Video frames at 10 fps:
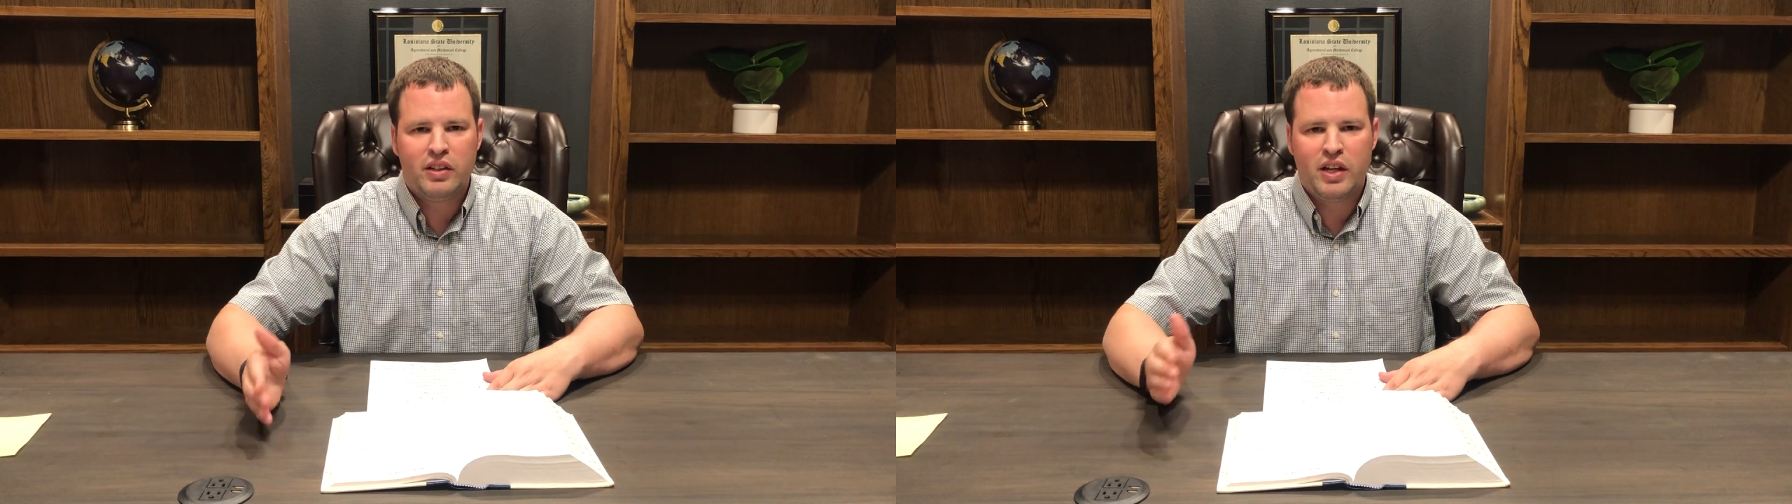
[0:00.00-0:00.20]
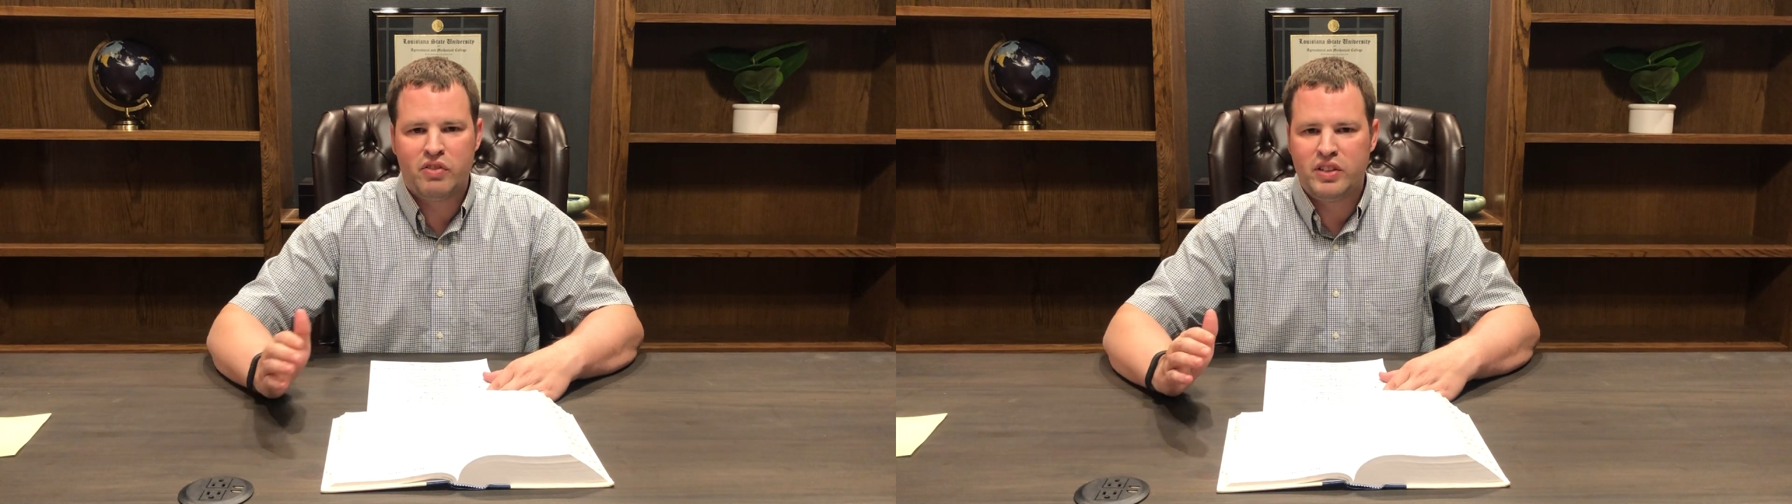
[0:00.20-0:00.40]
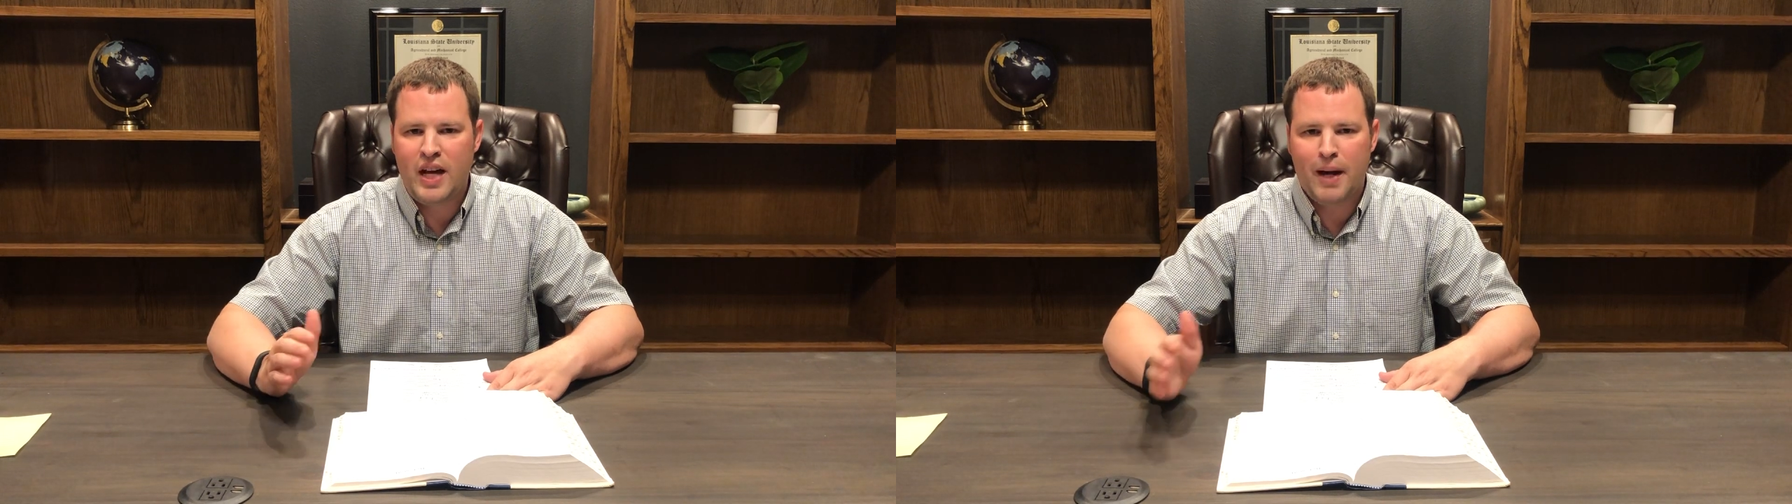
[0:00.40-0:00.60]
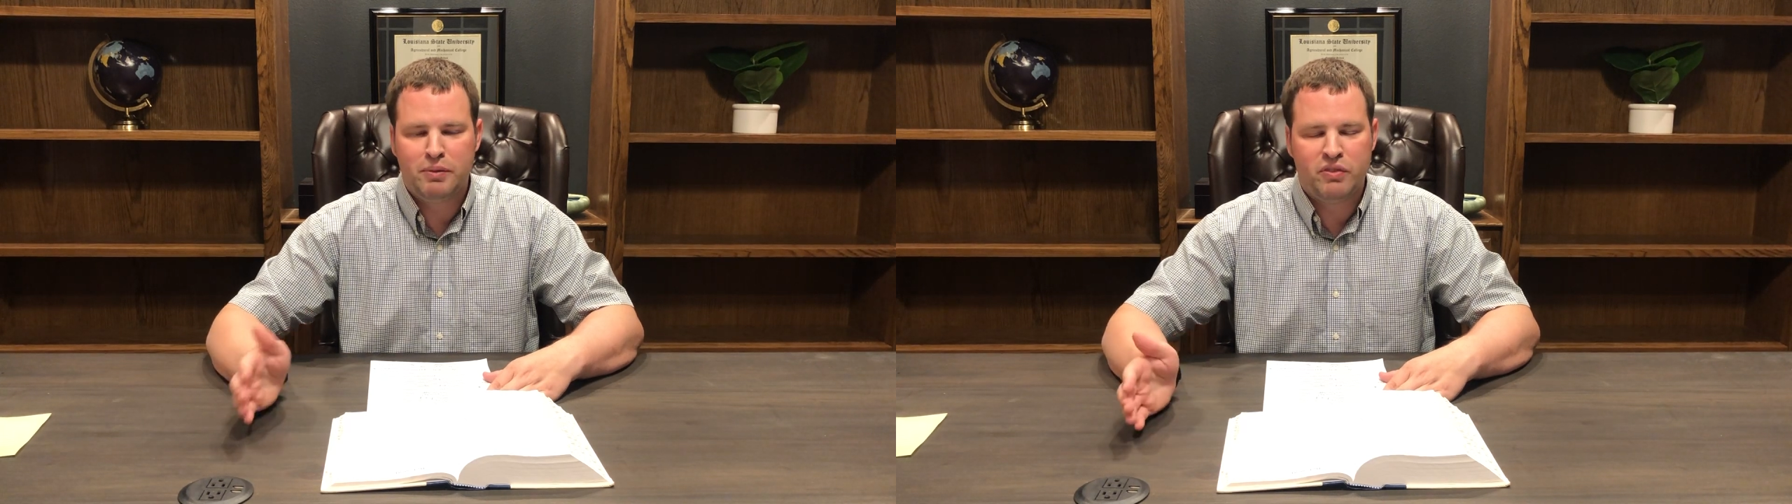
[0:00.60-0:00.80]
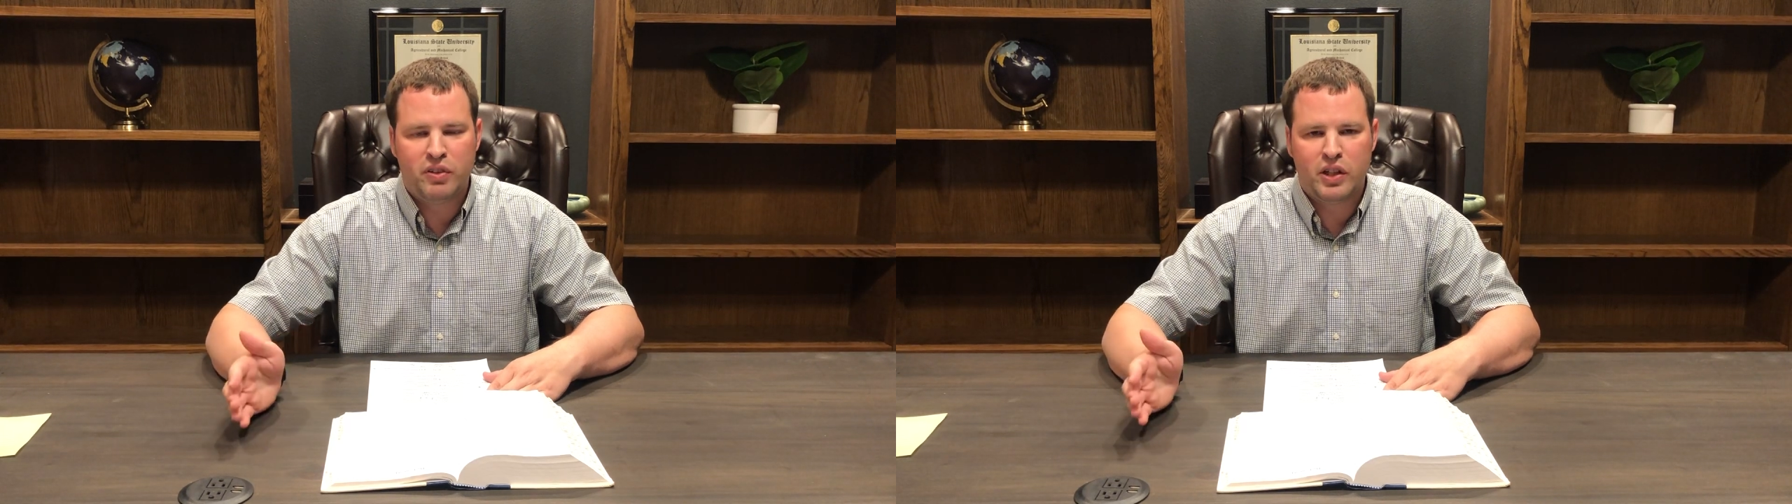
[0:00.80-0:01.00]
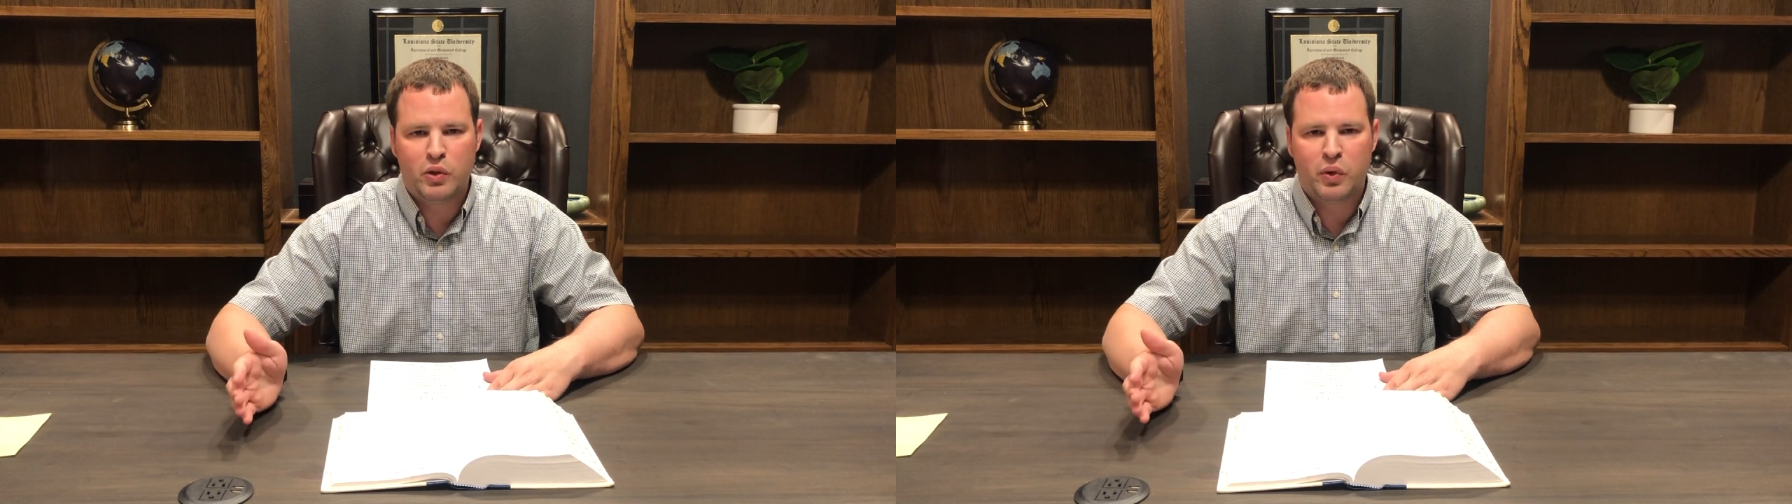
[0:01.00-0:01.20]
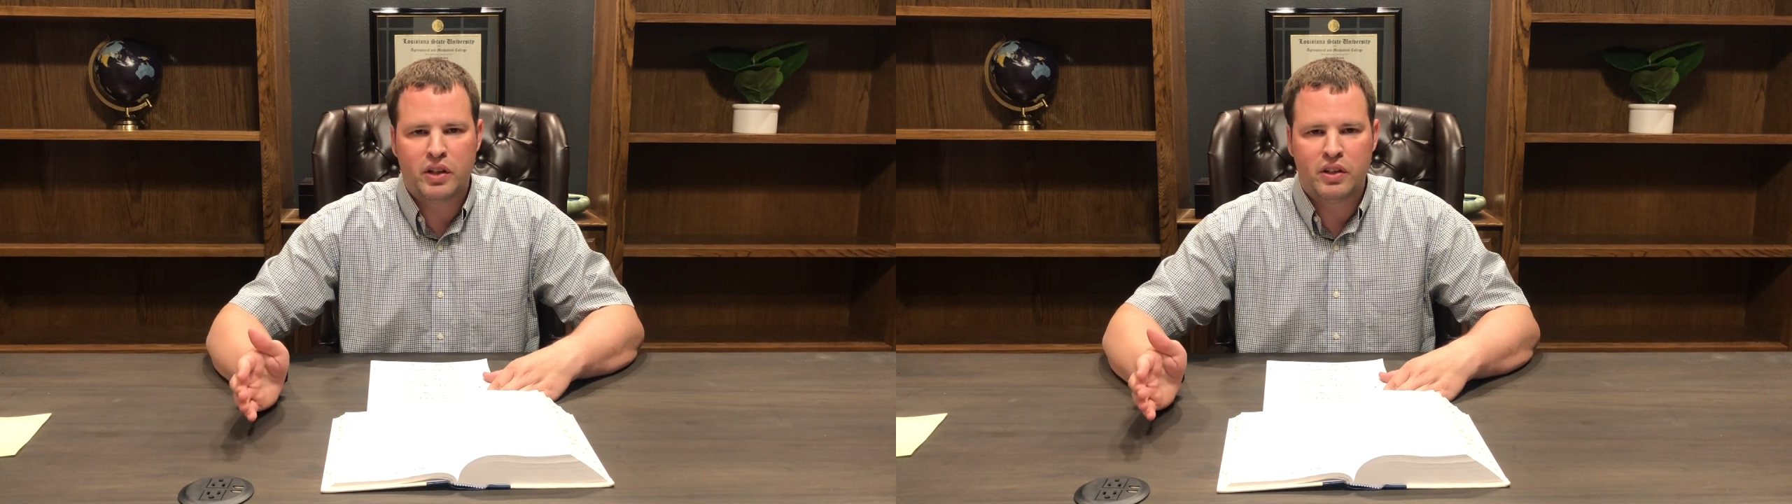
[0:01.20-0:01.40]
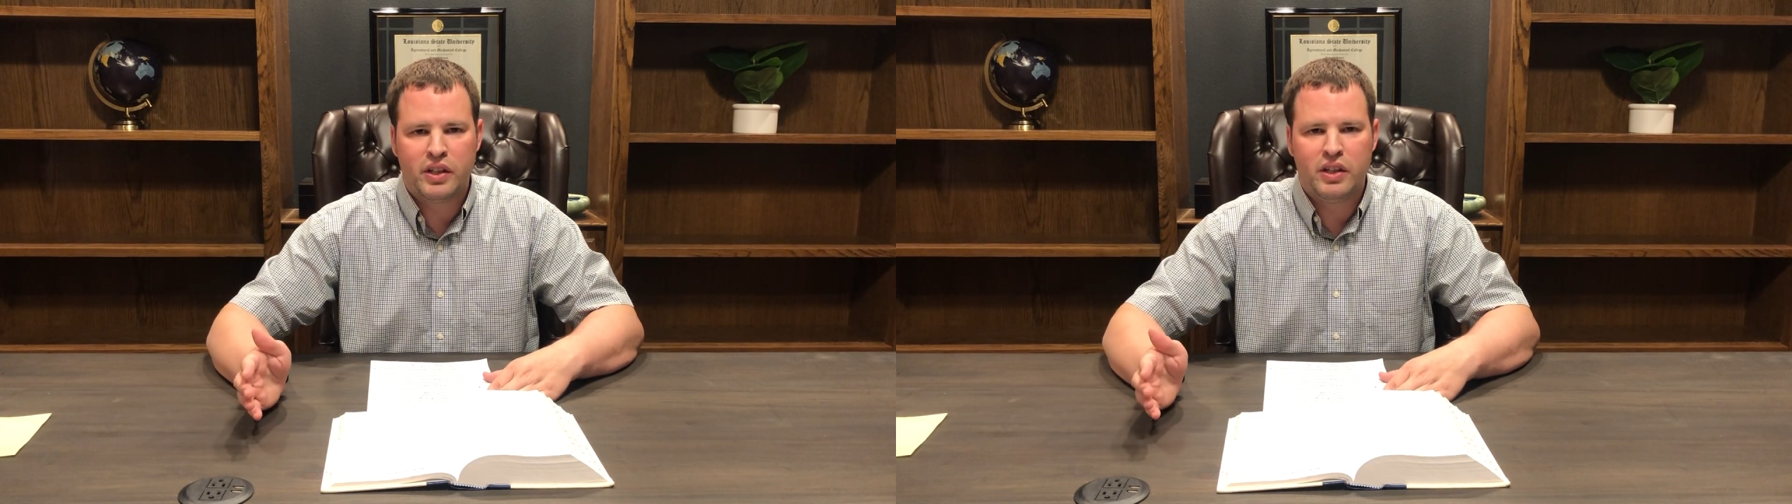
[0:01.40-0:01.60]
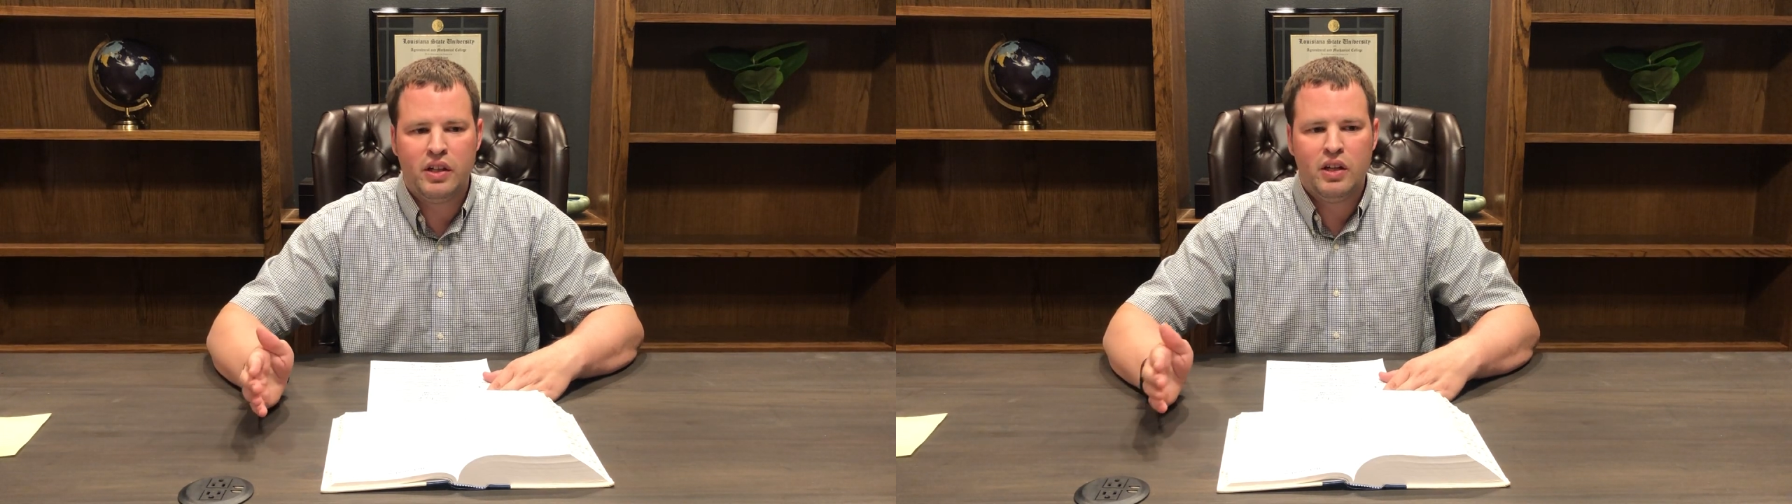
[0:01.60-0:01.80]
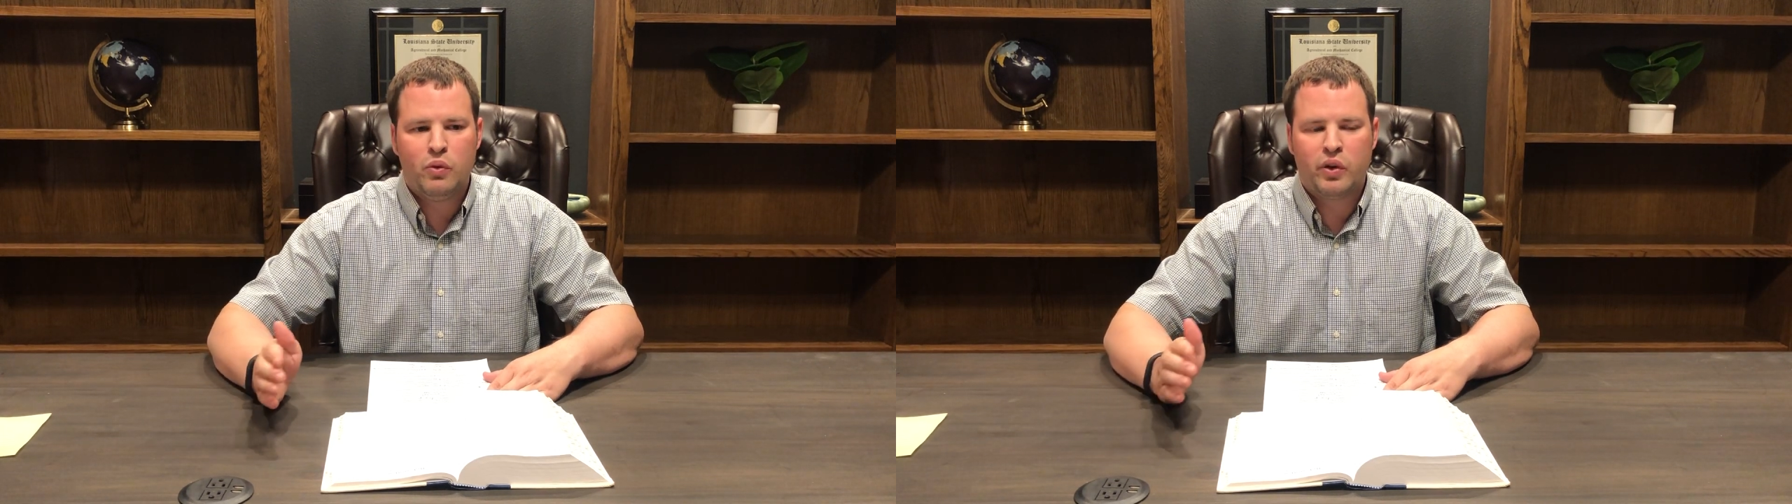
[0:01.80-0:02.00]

They've adapted very quickly.